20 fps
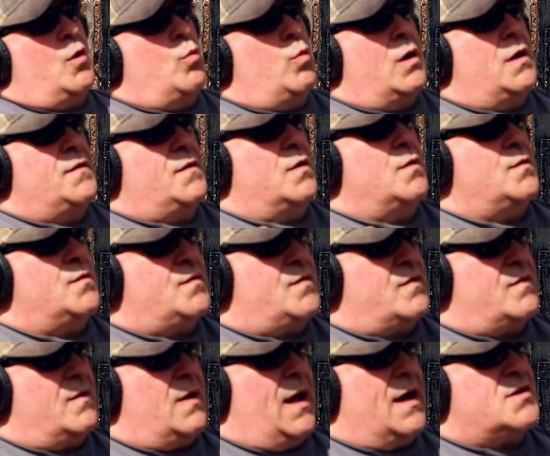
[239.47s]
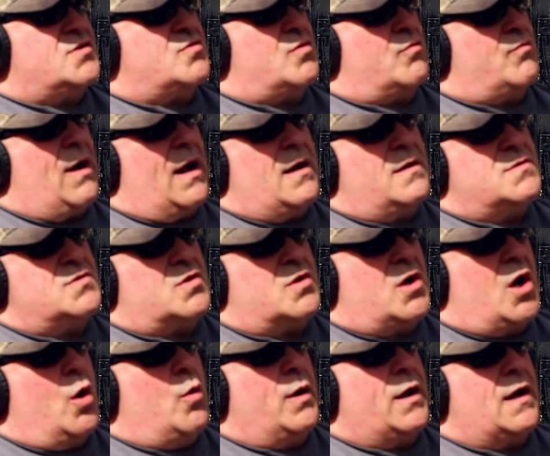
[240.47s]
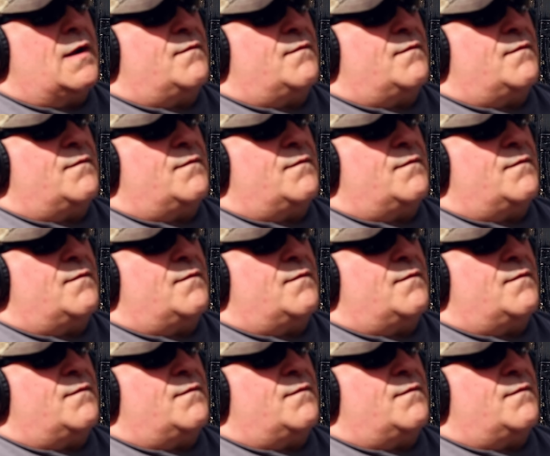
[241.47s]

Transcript: know where those extra rounds are going.